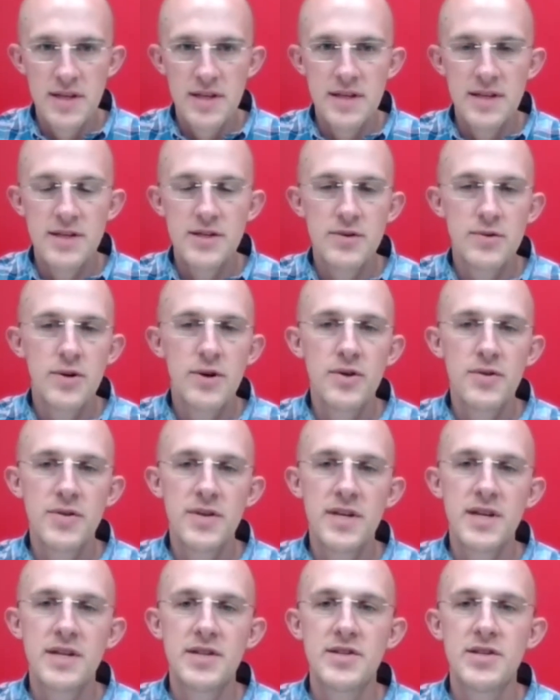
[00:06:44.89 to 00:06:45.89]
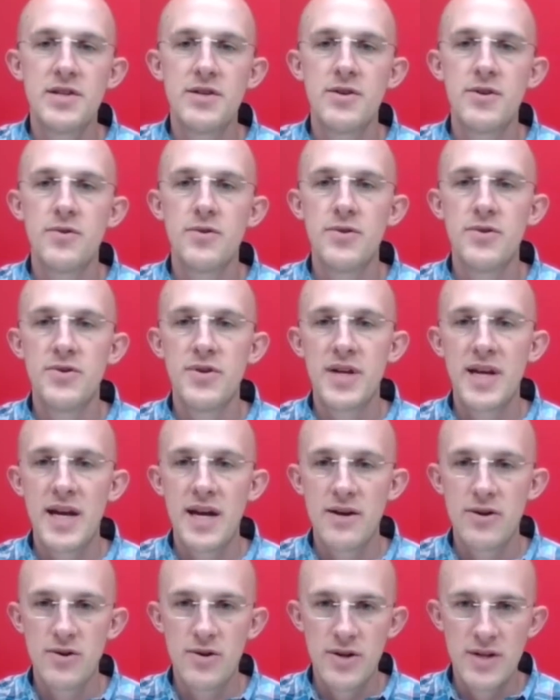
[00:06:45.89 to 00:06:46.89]
These are all things that you're going to
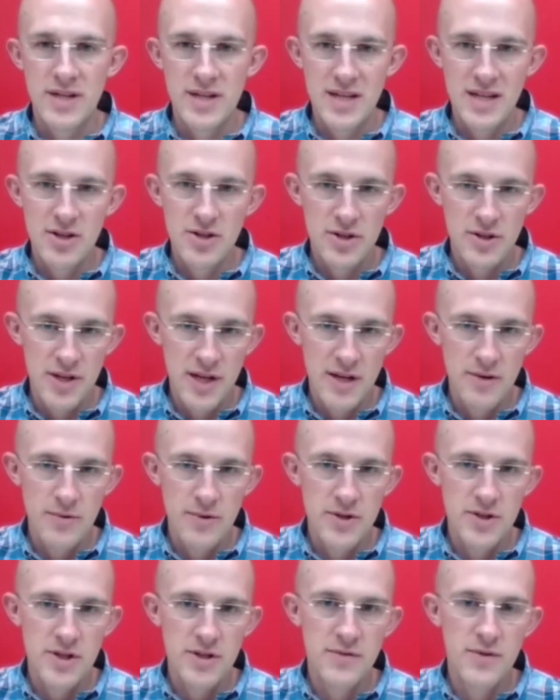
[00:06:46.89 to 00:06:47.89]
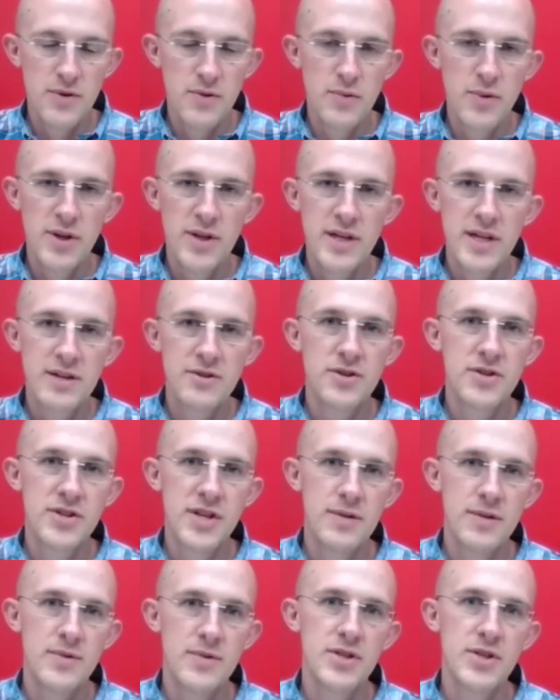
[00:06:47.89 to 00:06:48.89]
encounter in each language, and if you really
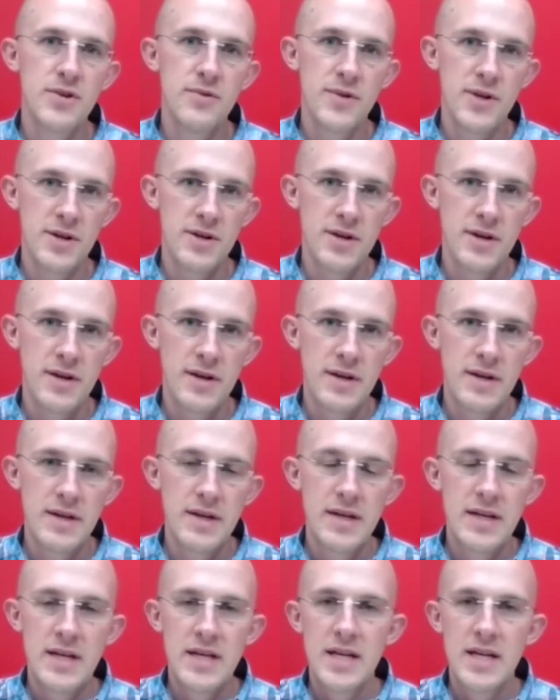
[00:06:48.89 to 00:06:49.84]
understand what's going on,